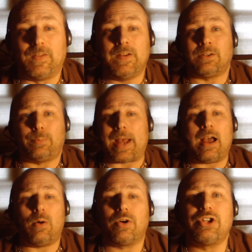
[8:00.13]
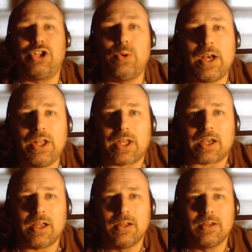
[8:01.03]
little power to do
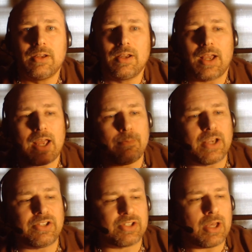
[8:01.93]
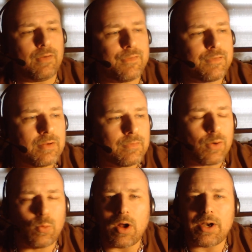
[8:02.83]
anything. And myself,
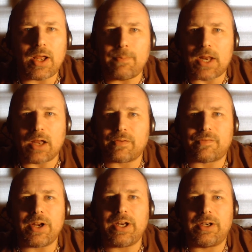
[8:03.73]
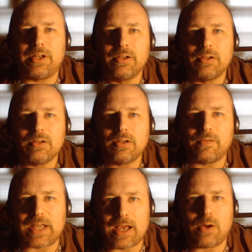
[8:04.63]
for one, am not afraid
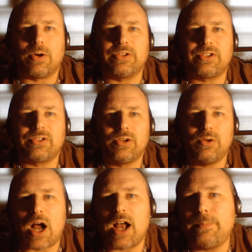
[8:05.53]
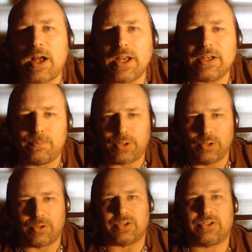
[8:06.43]
of cowards who hide behind
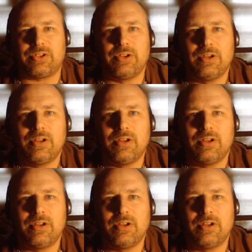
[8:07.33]
computers